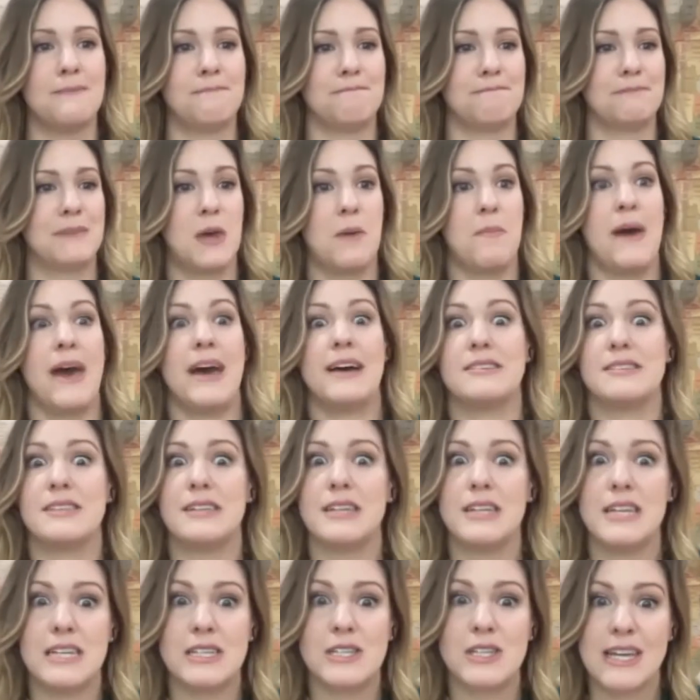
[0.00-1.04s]

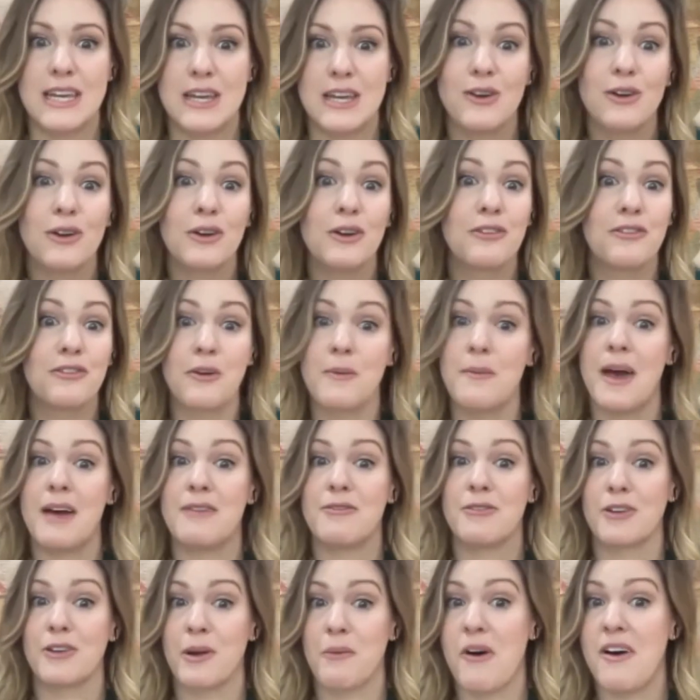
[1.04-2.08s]
capacity to hear from
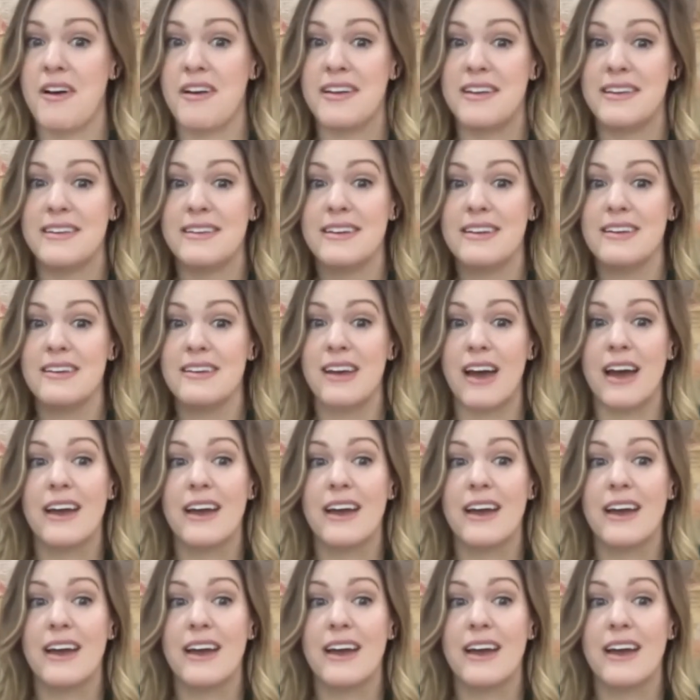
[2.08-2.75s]
everyone.